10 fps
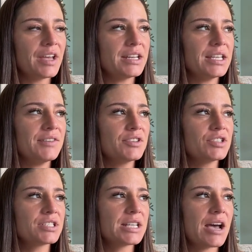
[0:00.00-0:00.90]
and even
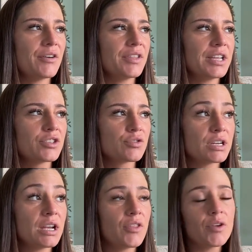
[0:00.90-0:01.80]
just how they
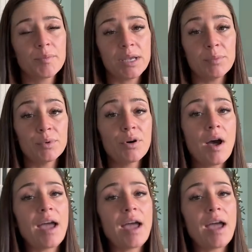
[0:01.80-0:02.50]
treat other people,